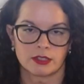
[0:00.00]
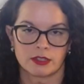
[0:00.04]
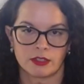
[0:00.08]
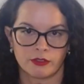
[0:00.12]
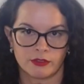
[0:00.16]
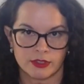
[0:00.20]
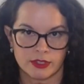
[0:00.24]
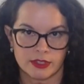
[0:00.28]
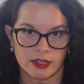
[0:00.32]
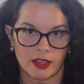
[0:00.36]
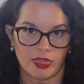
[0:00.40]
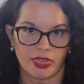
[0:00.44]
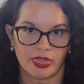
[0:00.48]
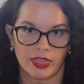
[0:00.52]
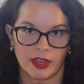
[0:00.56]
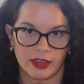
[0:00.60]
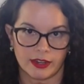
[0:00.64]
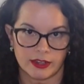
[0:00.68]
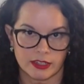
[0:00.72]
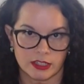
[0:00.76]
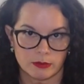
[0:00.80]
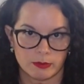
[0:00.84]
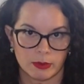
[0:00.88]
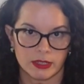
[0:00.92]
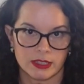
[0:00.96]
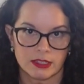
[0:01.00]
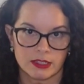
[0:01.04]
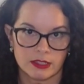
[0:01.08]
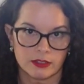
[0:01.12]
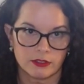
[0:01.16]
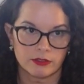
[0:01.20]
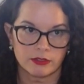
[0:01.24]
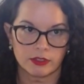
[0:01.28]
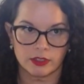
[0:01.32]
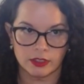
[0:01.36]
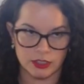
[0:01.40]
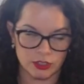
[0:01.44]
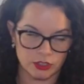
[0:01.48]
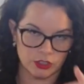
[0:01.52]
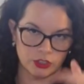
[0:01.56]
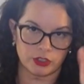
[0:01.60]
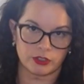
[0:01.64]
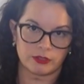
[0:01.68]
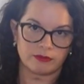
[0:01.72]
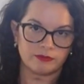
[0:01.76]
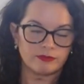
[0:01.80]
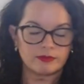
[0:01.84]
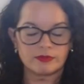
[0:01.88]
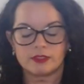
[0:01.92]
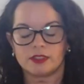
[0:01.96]
Stuff is not that expensive unless
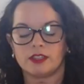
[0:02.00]
you're